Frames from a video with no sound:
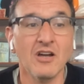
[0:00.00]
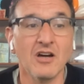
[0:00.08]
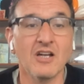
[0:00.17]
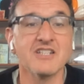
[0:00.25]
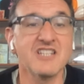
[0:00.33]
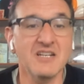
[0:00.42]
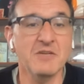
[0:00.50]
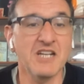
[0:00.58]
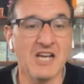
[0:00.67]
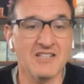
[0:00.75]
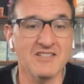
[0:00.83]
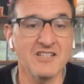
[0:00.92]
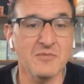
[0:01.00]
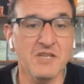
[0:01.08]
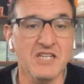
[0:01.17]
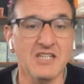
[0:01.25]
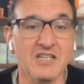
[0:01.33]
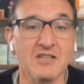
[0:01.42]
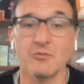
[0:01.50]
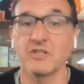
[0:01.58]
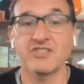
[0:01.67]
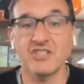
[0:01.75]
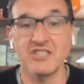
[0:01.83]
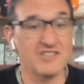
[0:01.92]
on demonizing the media
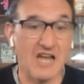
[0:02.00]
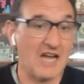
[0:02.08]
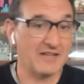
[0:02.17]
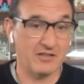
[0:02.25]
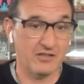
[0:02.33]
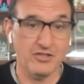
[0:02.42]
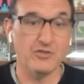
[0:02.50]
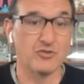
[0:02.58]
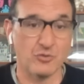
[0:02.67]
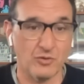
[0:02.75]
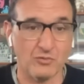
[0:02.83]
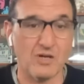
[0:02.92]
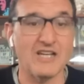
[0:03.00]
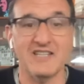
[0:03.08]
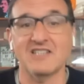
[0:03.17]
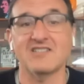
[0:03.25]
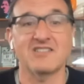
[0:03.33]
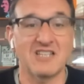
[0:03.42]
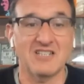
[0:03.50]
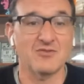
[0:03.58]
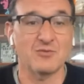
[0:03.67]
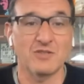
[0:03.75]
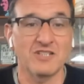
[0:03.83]
which is not unusual right that's that's right.